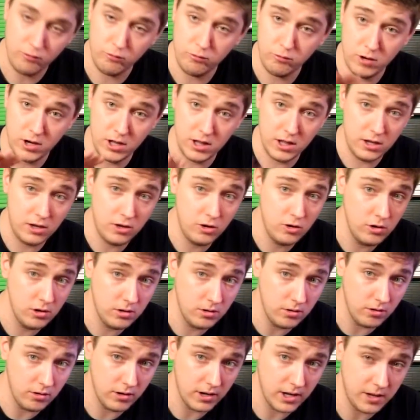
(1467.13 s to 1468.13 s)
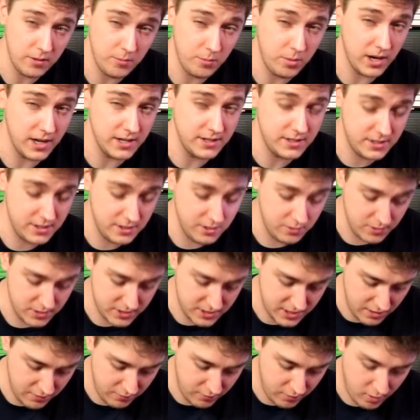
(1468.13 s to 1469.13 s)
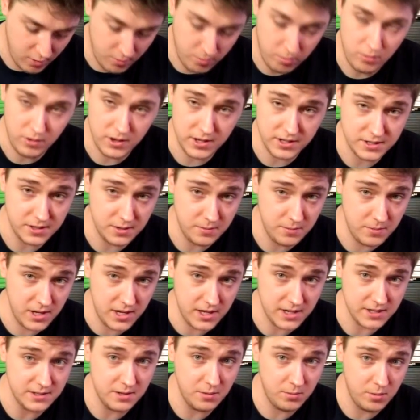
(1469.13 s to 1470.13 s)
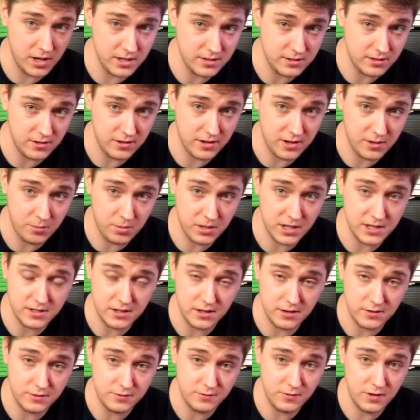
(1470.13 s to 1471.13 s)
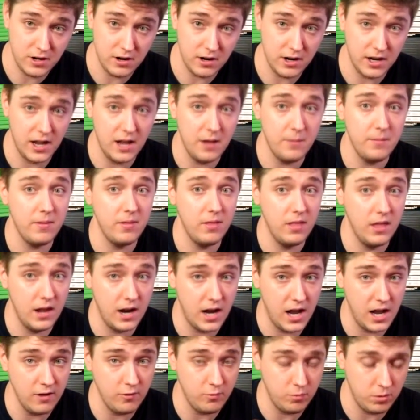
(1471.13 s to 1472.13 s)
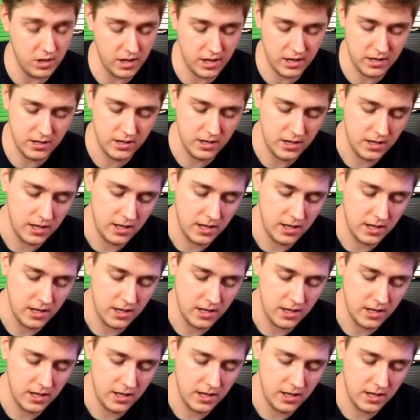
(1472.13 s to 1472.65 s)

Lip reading: really good looking, but I still would say Farpoint to me is the best looking PlayStation VR game that I've played.